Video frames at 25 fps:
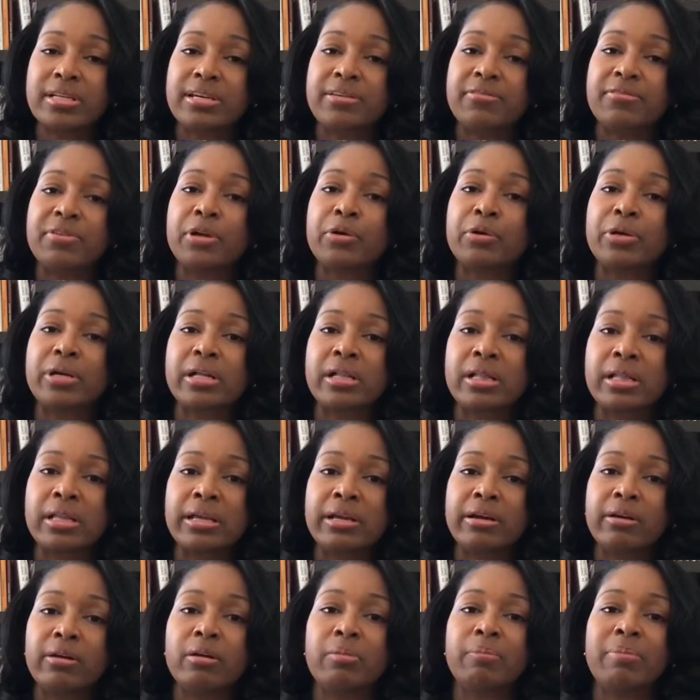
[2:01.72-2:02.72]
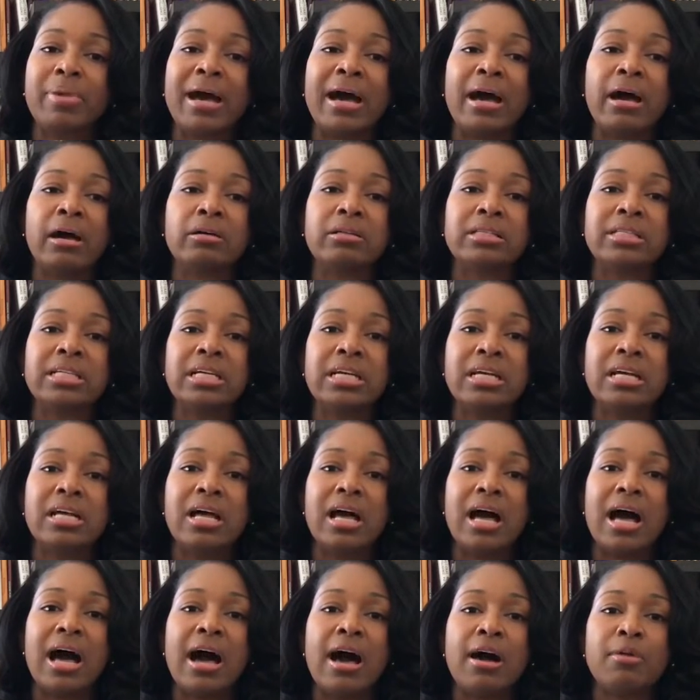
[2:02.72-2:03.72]
get very clear about
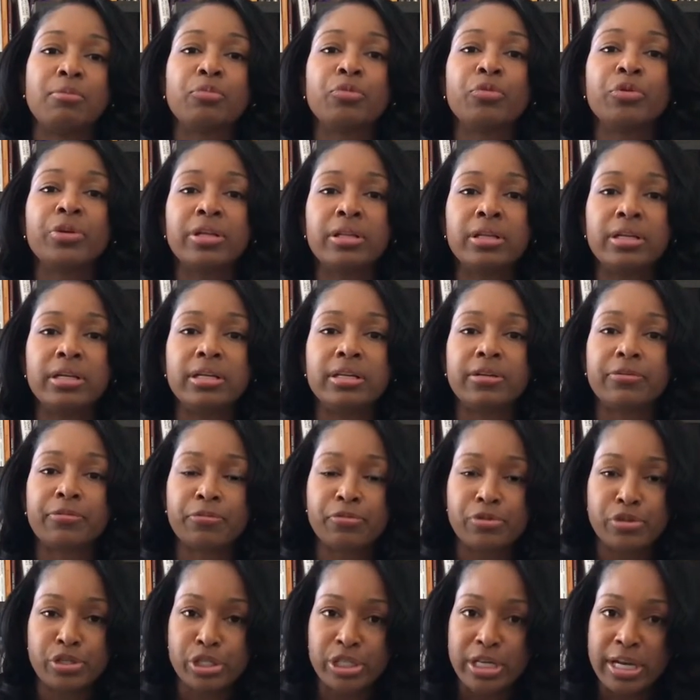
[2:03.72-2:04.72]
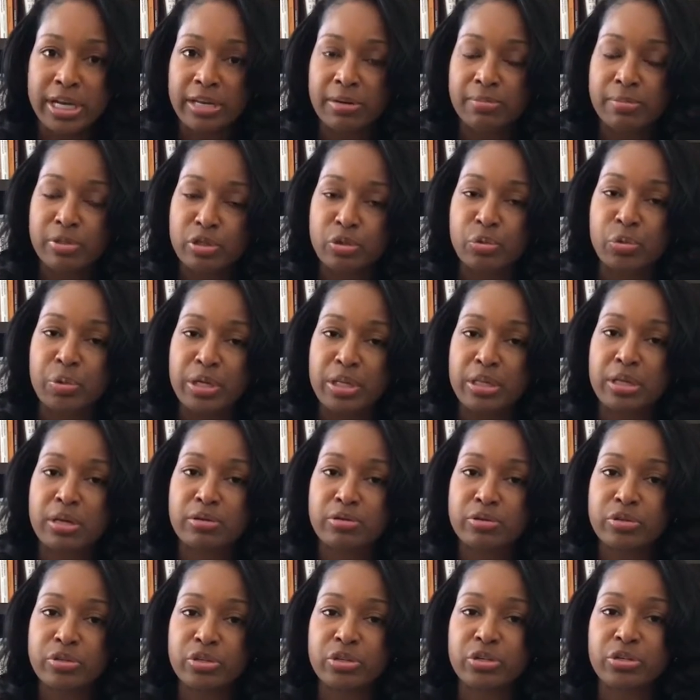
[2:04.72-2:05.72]
really differentiating between
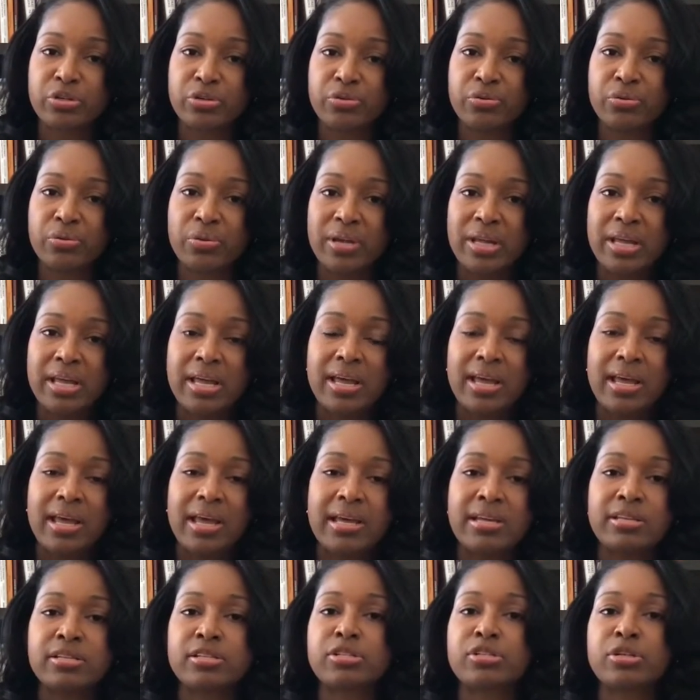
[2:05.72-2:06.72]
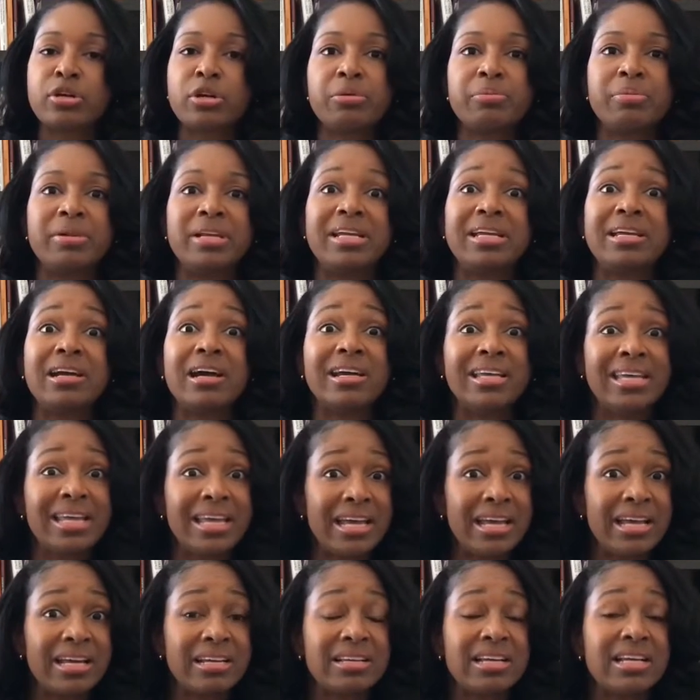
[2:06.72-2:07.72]
those two and determining,
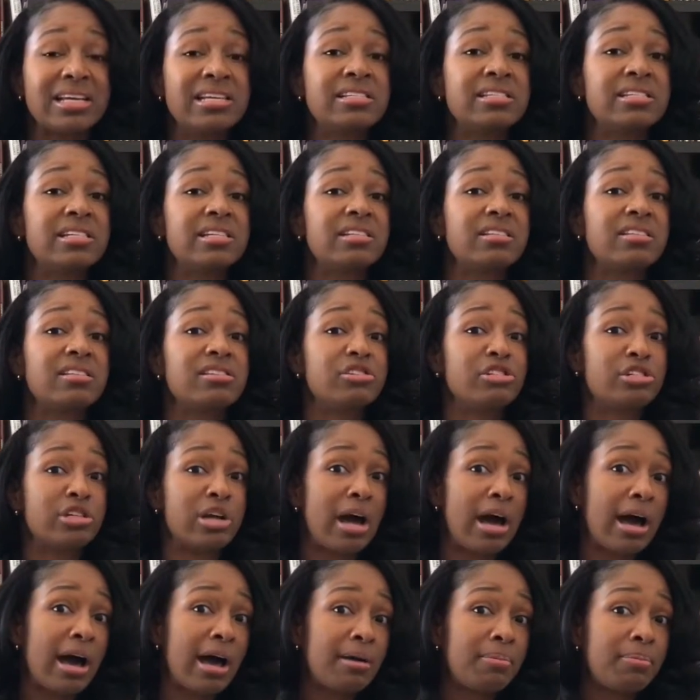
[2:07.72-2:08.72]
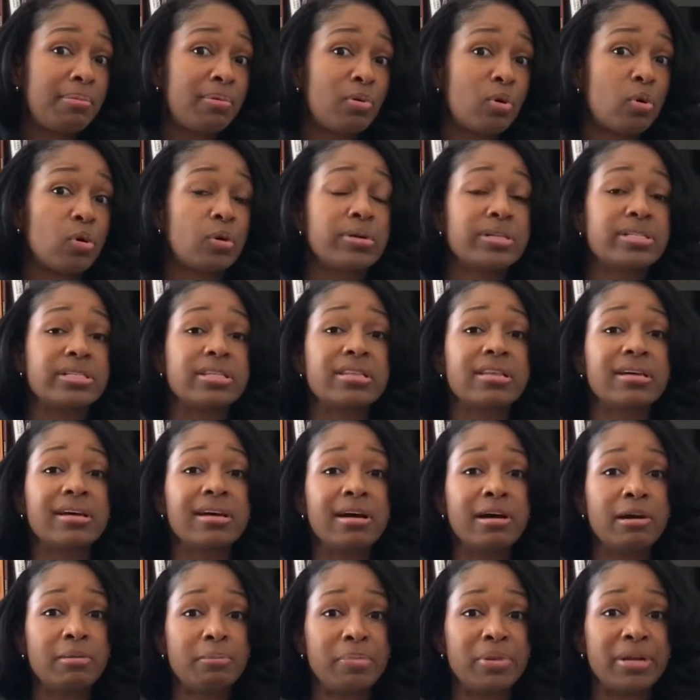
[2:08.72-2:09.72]
again, is it the job or is it the
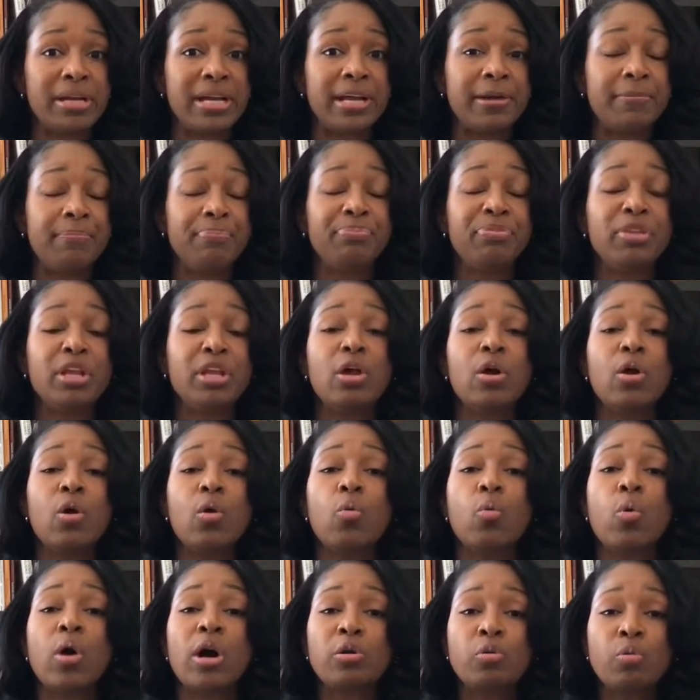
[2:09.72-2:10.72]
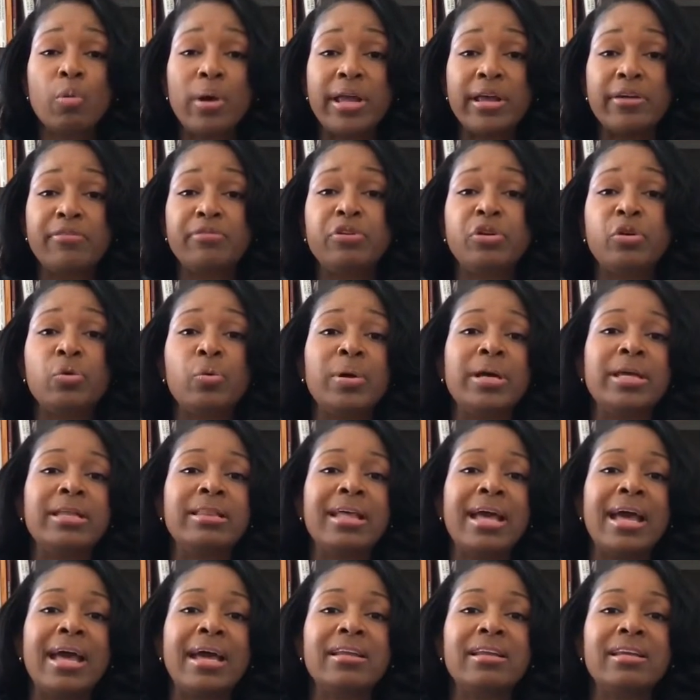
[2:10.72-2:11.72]
company? One way of doing
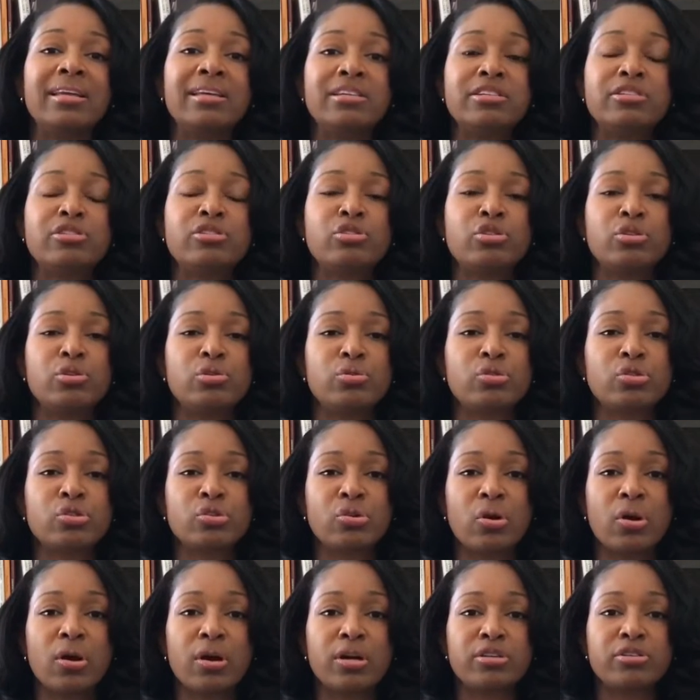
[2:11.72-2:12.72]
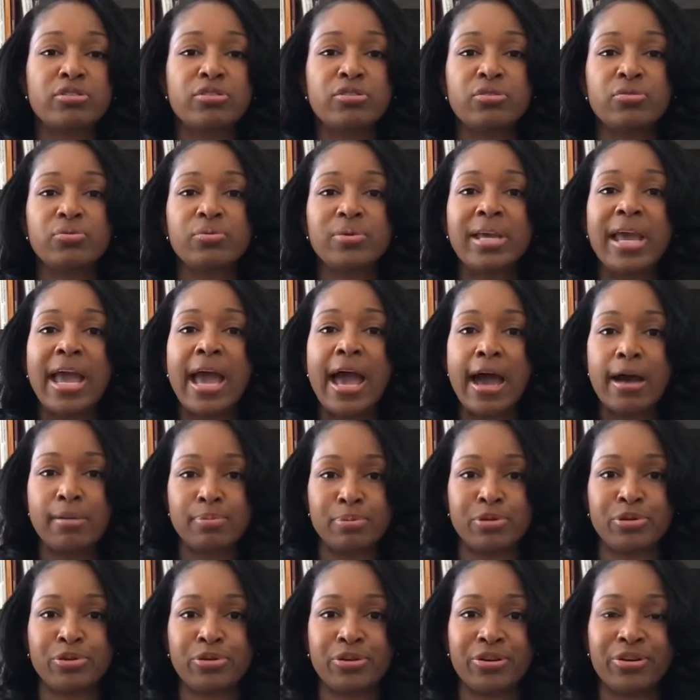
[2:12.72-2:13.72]
that is to start to
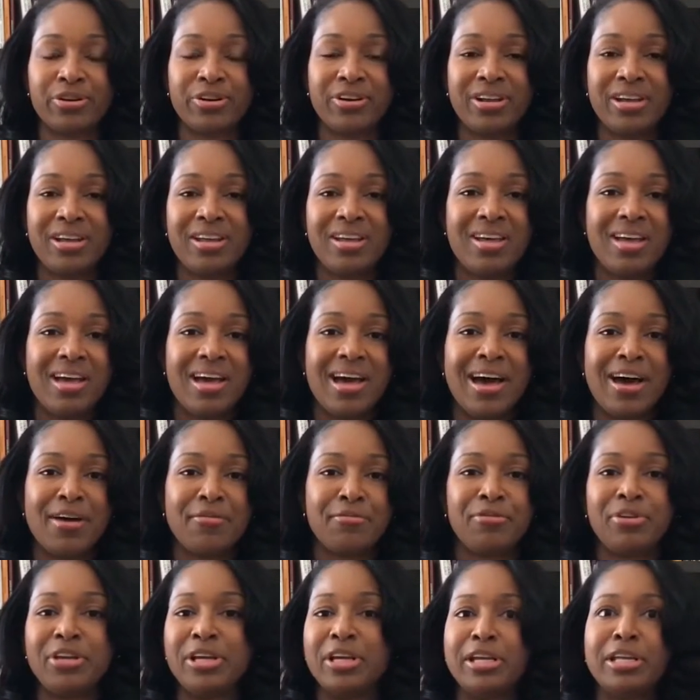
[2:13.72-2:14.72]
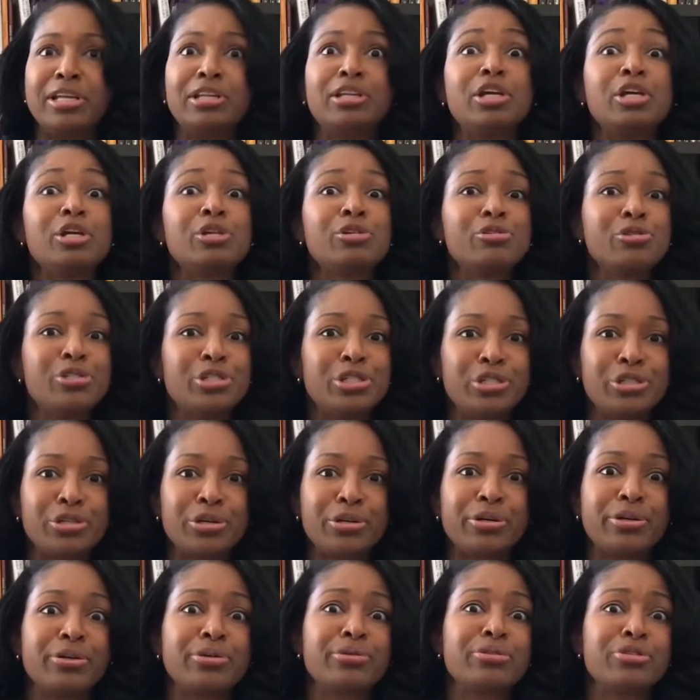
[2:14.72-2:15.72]
capture via an energy
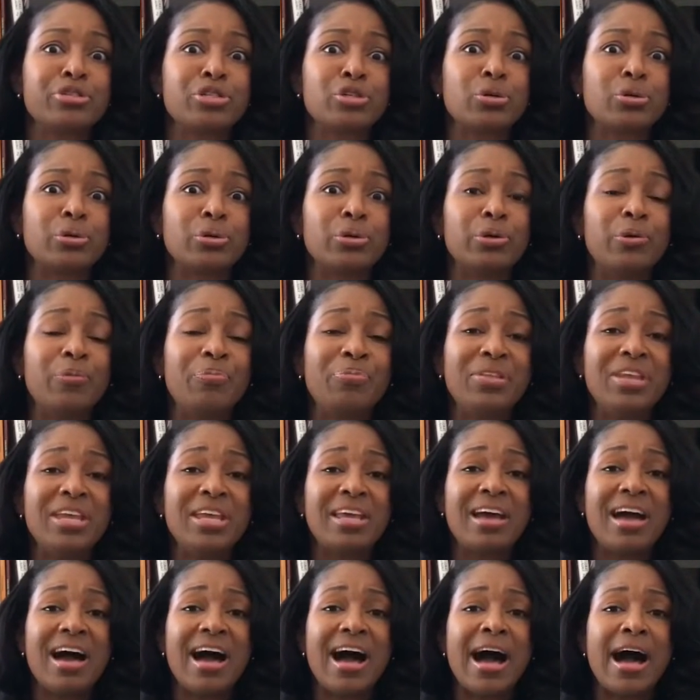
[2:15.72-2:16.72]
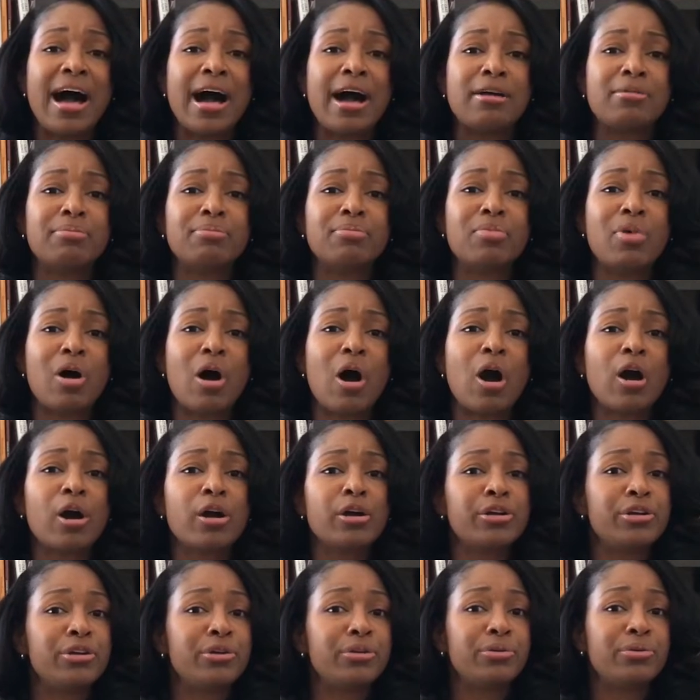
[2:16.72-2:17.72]
journal.
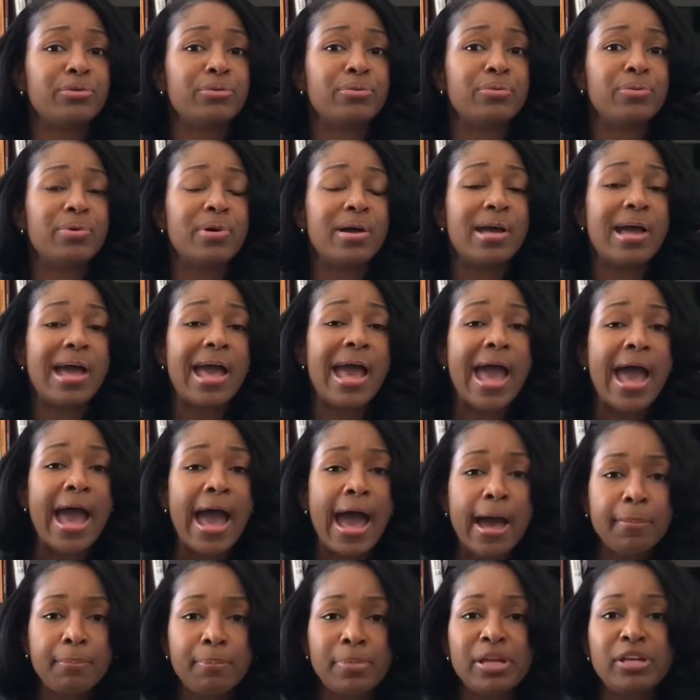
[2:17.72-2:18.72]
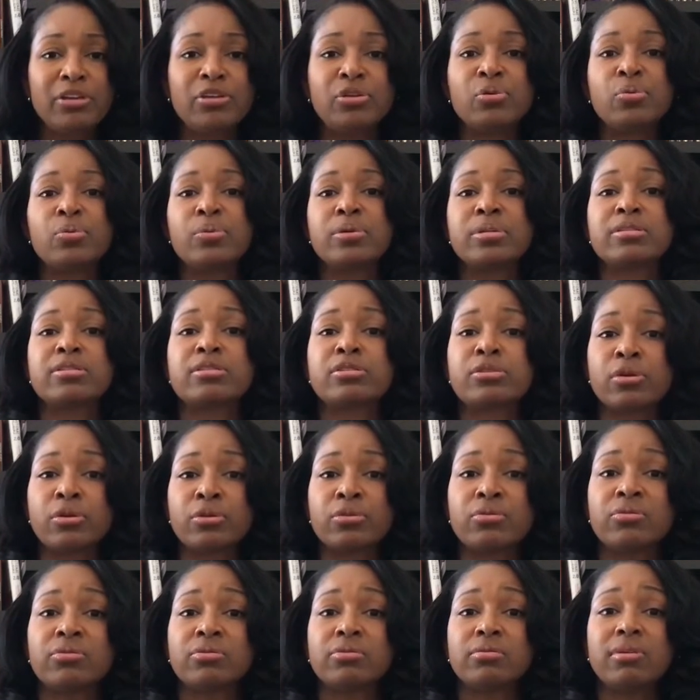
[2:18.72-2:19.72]
Are you happy doing
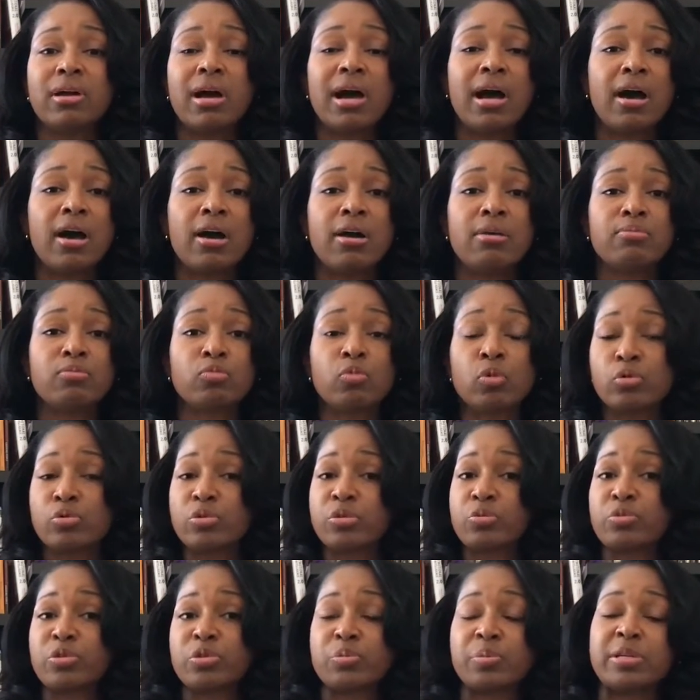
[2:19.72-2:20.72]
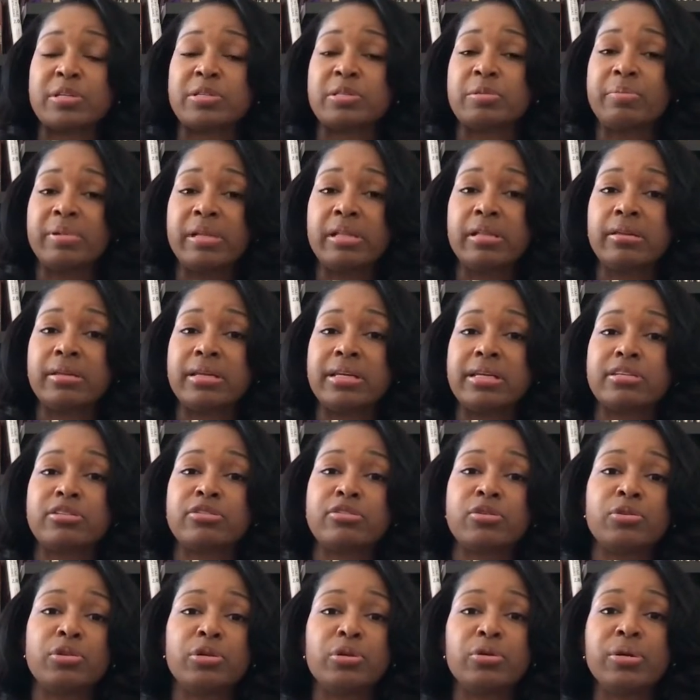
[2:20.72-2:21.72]
certain roles and responsibilities?
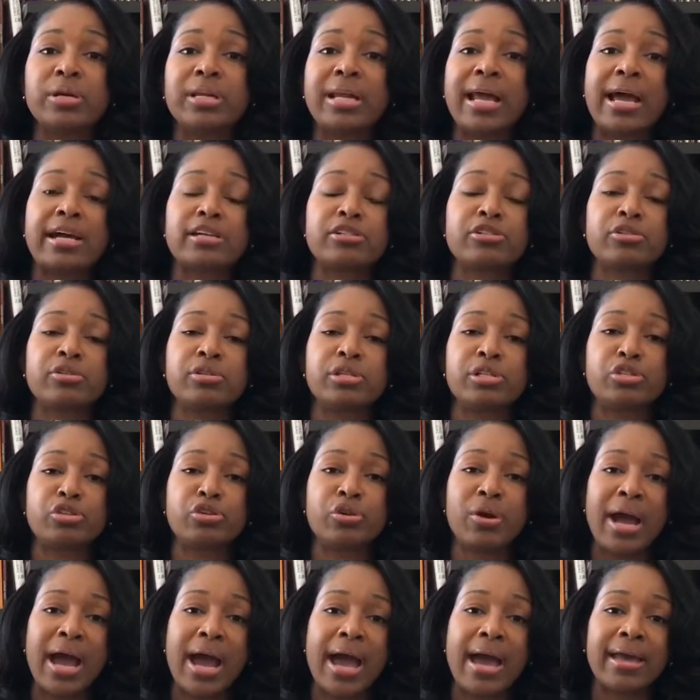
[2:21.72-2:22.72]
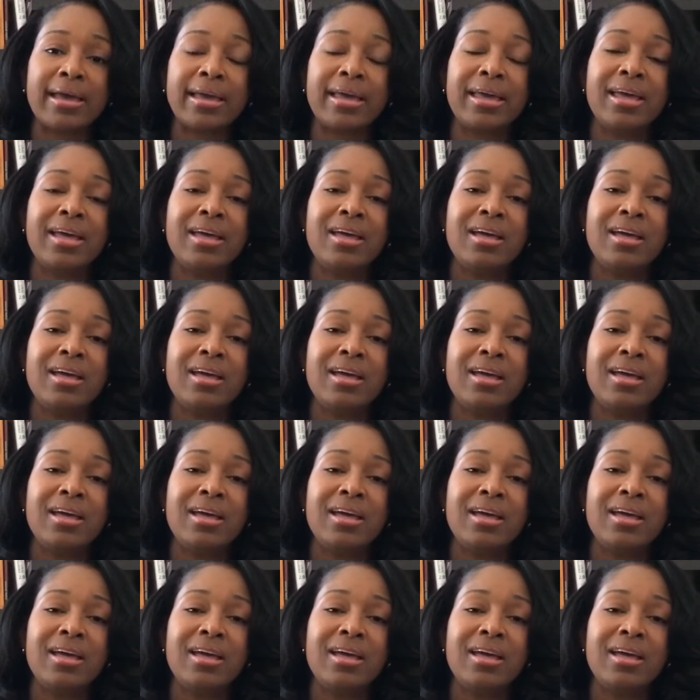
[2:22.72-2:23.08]
So you could actually track